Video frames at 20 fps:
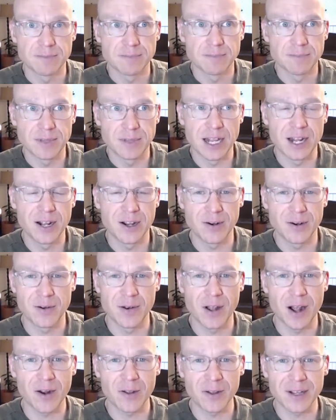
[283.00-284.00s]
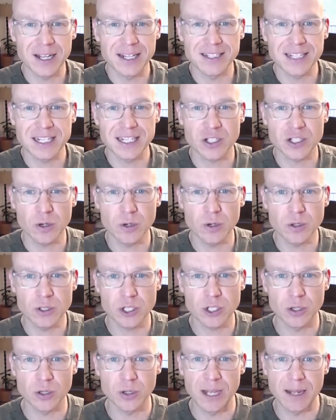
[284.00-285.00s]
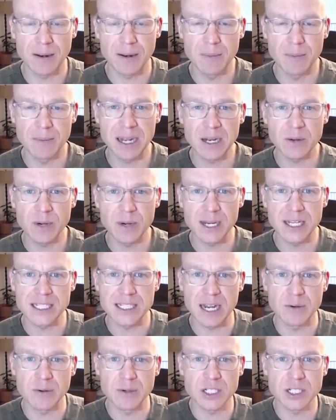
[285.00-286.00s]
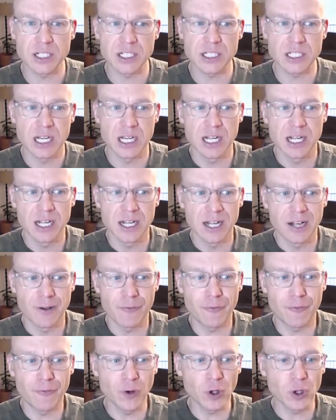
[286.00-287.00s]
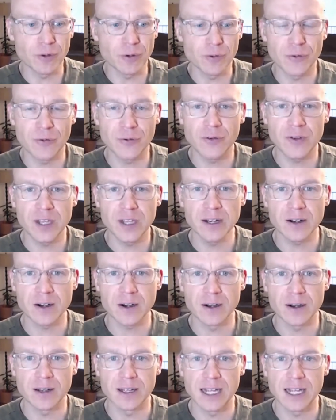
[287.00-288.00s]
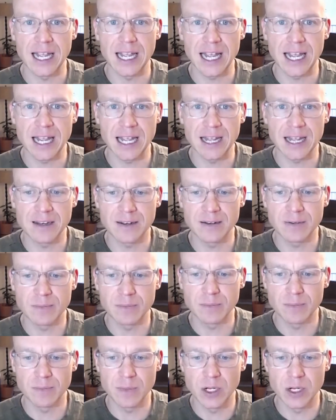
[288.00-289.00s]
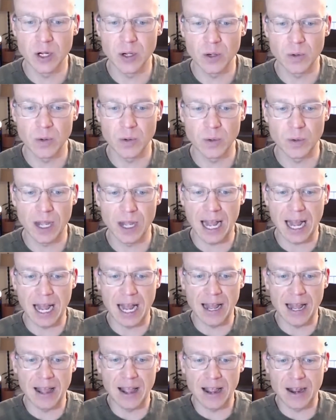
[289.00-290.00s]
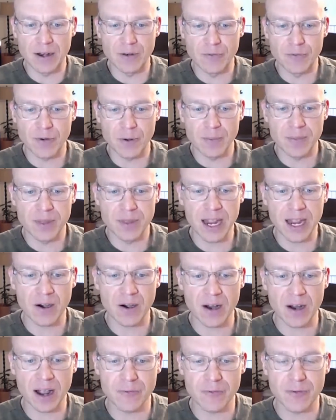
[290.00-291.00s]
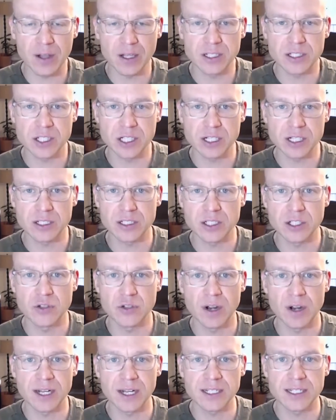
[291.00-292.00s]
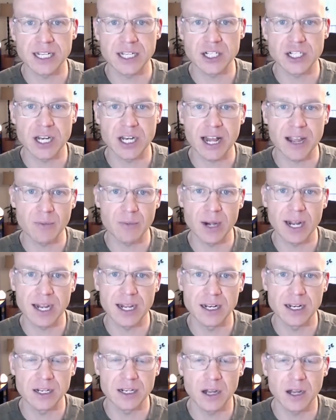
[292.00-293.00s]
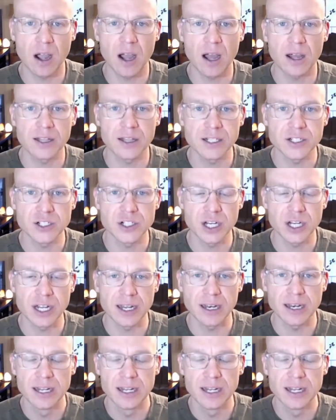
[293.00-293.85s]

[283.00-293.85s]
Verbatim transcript: you know not only antisocial and in many ways i was just full of fear. And, you know, and from there I fell into to drug addiction at, when I get into college and